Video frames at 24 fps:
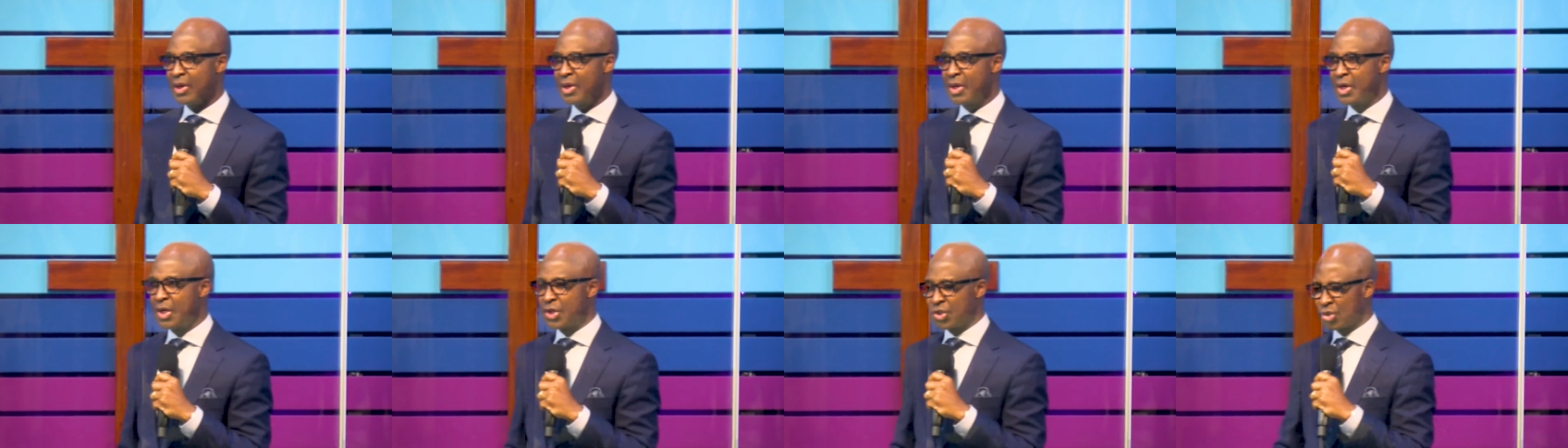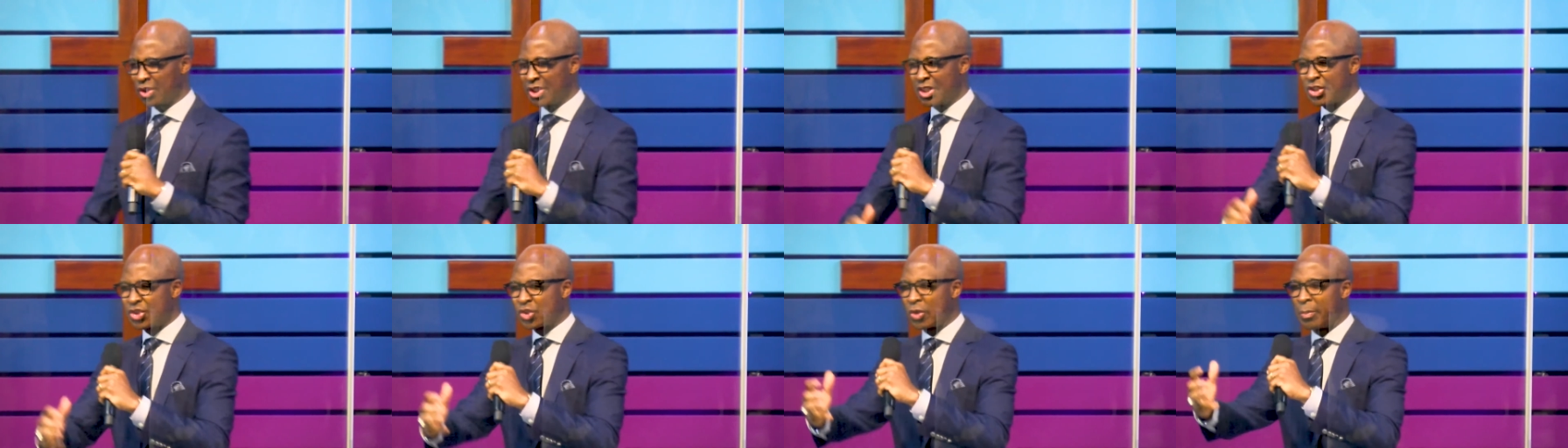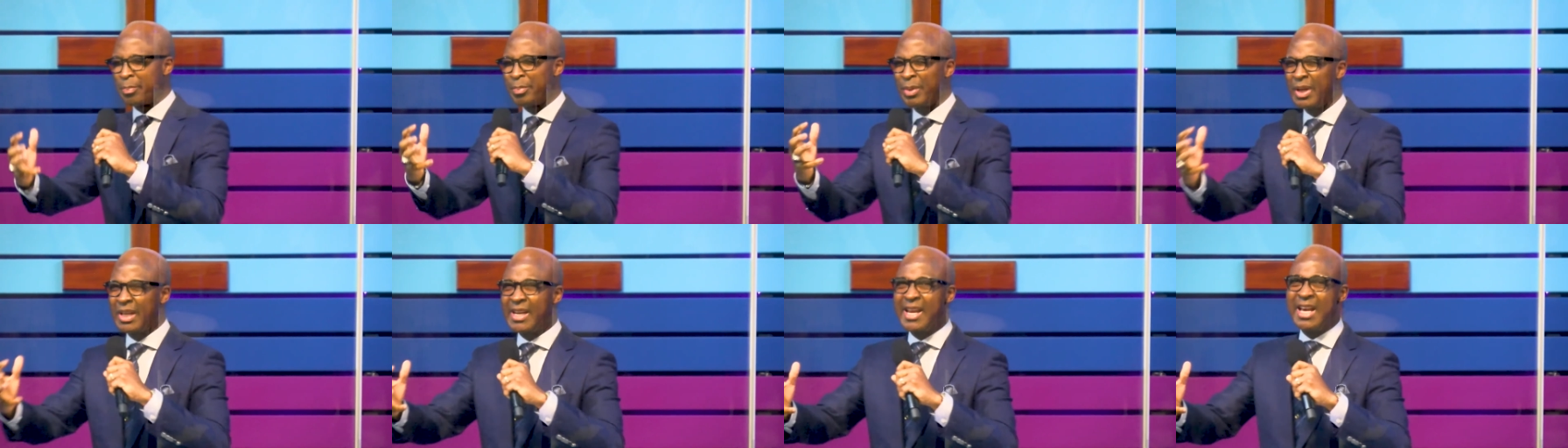So
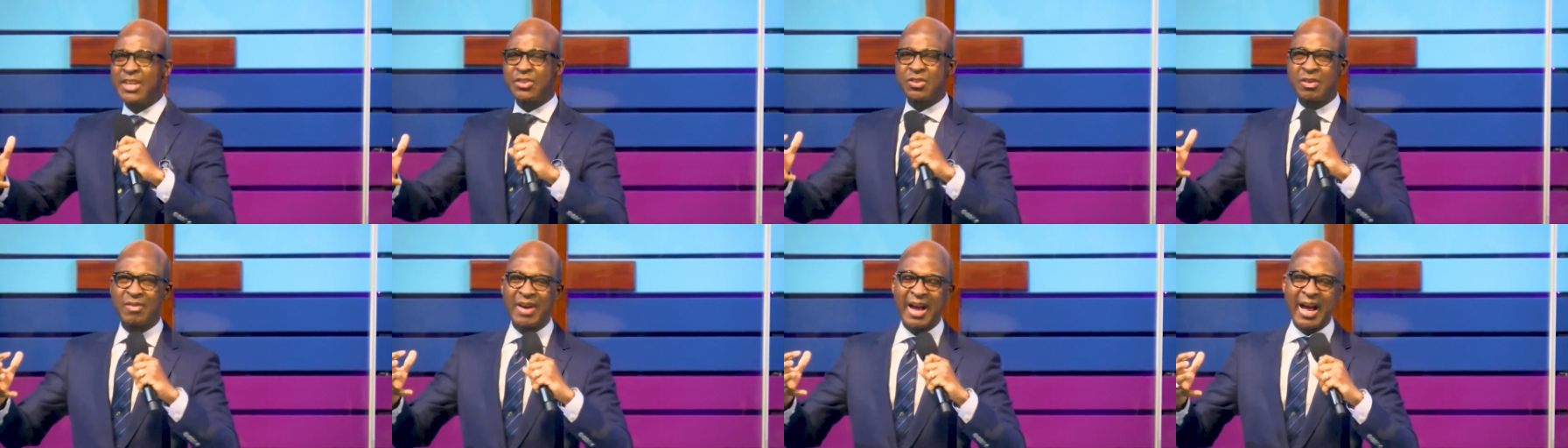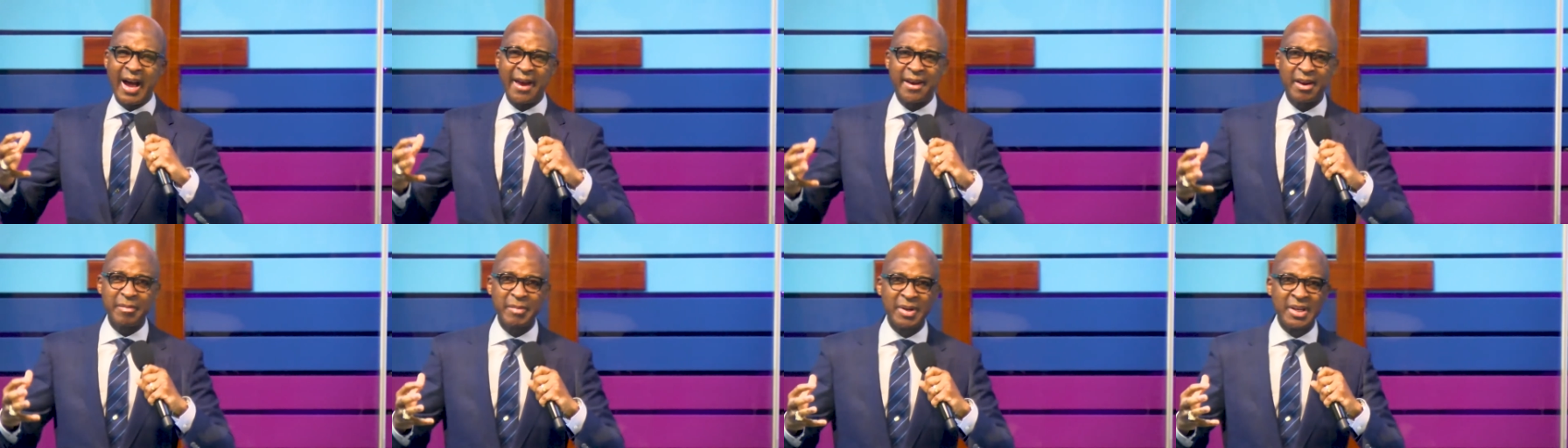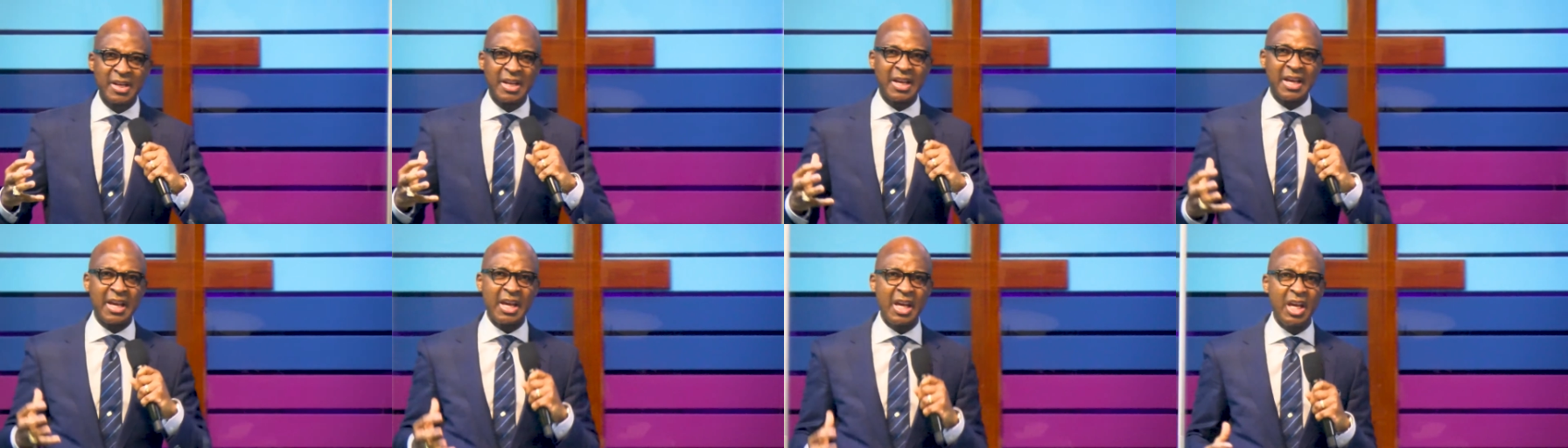disobedience of Adam and
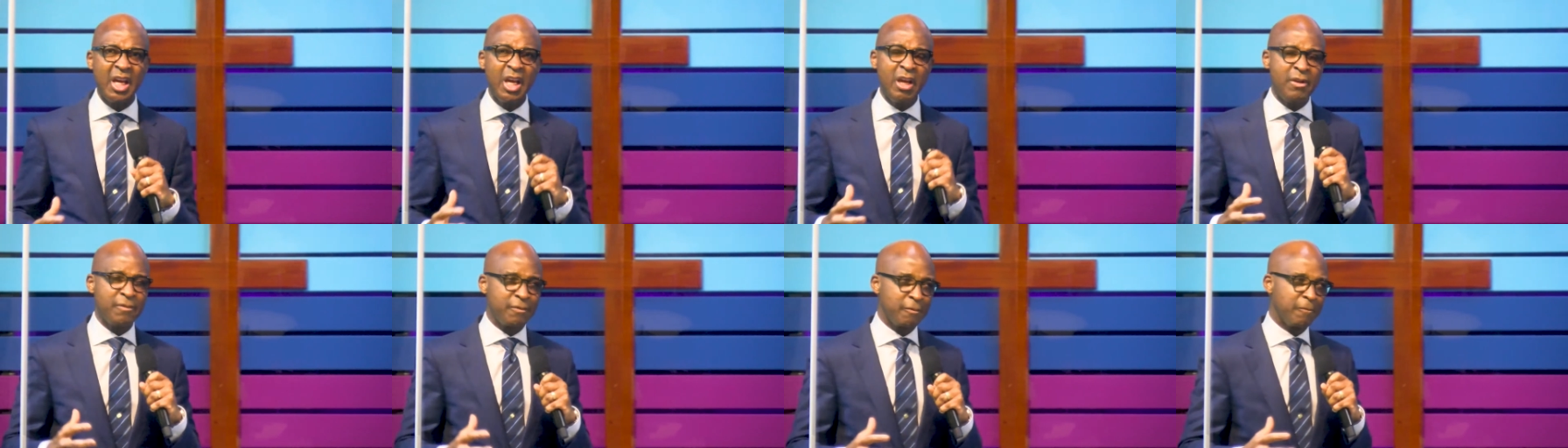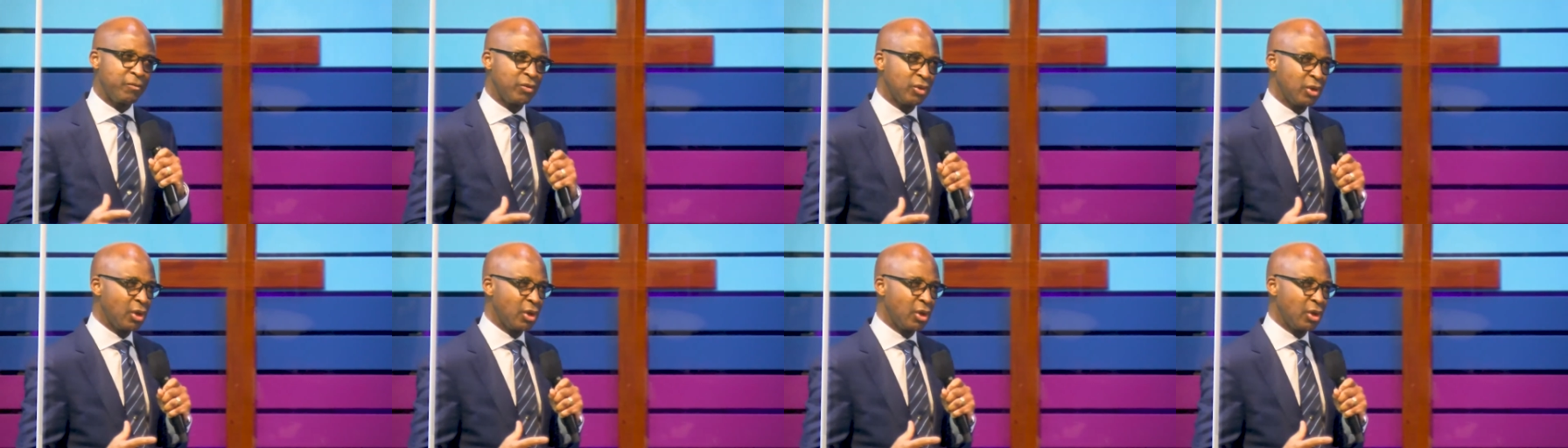Eve